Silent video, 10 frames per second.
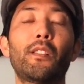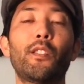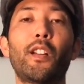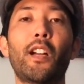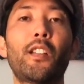
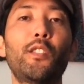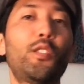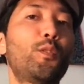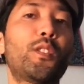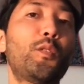They're not going to
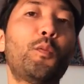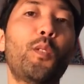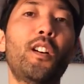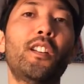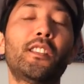do what you
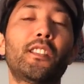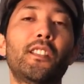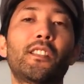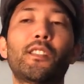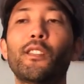want.
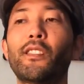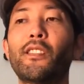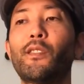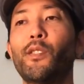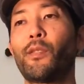And so this
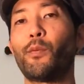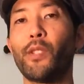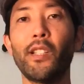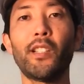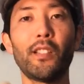is just
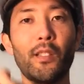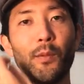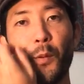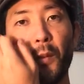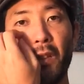ridiculous
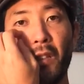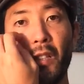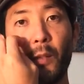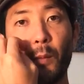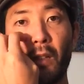when you really
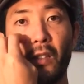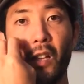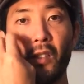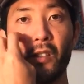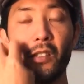think about it
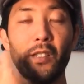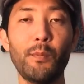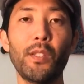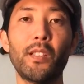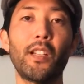logically,
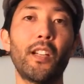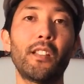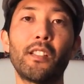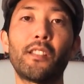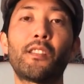but
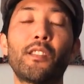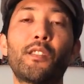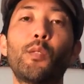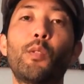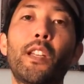this is
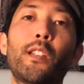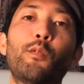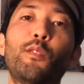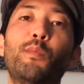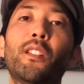just the way that
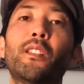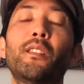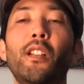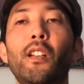we've been,